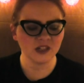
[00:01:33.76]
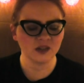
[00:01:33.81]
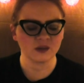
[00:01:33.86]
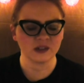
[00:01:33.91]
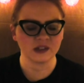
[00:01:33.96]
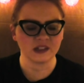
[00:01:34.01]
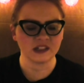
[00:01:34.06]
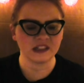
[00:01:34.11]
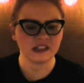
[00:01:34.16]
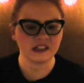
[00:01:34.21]
It
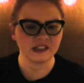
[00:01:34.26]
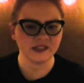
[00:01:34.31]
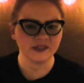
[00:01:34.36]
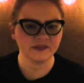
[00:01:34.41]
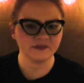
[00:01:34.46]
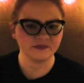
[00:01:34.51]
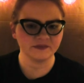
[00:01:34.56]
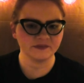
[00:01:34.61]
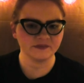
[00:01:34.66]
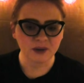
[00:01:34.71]
really did.
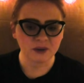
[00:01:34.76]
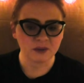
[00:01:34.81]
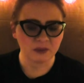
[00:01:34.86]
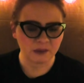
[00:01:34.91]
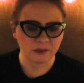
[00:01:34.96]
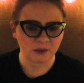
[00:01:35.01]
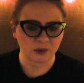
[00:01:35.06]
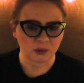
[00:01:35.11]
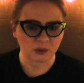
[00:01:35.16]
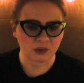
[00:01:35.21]
I
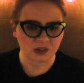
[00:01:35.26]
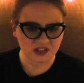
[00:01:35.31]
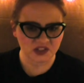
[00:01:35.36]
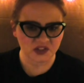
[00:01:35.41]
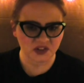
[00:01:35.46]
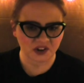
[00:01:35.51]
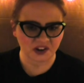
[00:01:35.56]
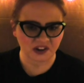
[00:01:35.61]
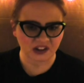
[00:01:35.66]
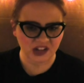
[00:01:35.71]
remember when it
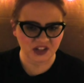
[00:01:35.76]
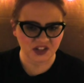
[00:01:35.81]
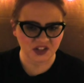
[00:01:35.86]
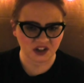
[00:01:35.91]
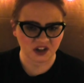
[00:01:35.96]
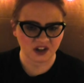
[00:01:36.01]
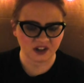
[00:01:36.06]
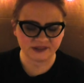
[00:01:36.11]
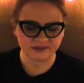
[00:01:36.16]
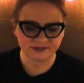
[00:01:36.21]
started catching
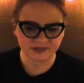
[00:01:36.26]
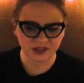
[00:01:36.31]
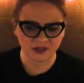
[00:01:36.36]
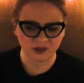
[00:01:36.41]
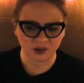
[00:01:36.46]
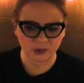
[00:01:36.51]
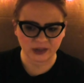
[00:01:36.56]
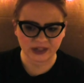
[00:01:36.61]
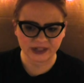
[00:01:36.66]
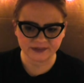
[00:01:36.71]
on in
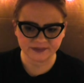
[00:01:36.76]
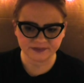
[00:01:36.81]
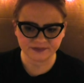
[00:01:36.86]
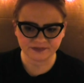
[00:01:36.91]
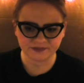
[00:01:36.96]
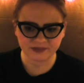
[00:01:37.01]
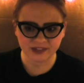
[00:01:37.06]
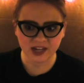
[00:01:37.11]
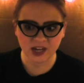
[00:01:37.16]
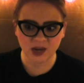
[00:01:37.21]
Norway.
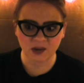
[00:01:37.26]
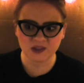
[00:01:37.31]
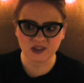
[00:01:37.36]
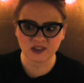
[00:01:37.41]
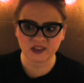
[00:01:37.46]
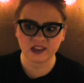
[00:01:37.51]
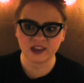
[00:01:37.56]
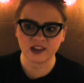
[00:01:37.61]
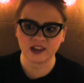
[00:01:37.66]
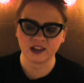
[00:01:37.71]
And now it's a
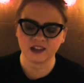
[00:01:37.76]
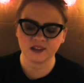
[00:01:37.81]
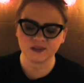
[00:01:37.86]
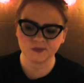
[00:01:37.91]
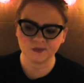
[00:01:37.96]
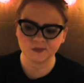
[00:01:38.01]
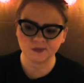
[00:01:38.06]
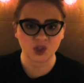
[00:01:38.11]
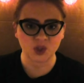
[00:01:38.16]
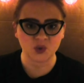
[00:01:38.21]
thing.
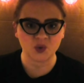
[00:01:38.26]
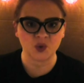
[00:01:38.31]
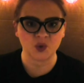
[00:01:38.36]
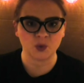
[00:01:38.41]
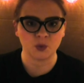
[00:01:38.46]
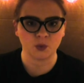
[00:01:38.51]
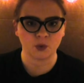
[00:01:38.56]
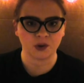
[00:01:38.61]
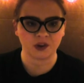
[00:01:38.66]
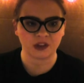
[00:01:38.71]

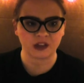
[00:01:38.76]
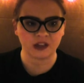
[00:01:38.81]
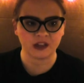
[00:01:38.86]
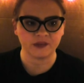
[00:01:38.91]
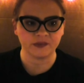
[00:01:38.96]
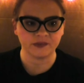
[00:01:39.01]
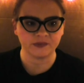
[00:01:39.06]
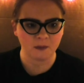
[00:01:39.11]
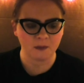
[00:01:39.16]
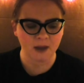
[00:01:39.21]

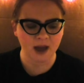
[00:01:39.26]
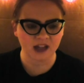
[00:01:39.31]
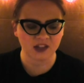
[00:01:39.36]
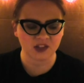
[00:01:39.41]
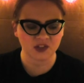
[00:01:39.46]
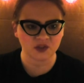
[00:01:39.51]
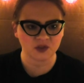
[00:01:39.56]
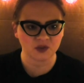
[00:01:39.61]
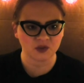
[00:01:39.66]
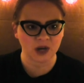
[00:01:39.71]
YouTube-worthy,
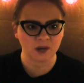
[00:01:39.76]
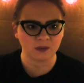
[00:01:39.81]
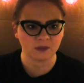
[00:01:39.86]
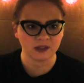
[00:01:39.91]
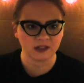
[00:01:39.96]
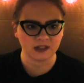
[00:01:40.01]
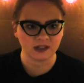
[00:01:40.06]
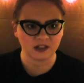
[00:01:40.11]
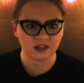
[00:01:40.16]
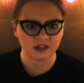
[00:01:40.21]

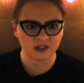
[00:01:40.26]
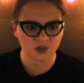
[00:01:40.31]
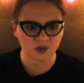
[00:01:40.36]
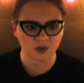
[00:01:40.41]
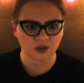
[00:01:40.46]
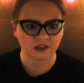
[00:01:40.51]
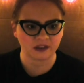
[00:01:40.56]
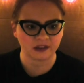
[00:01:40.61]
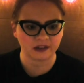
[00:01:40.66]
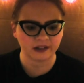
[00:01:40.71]
mass-trampling
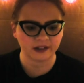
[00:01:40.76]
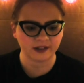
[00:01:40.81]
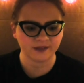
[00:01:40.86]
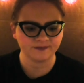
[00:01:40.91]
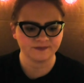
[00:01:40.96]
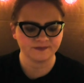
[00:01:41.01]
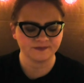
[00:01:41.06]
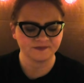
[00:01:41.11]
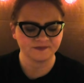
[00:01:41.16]
sort of thing.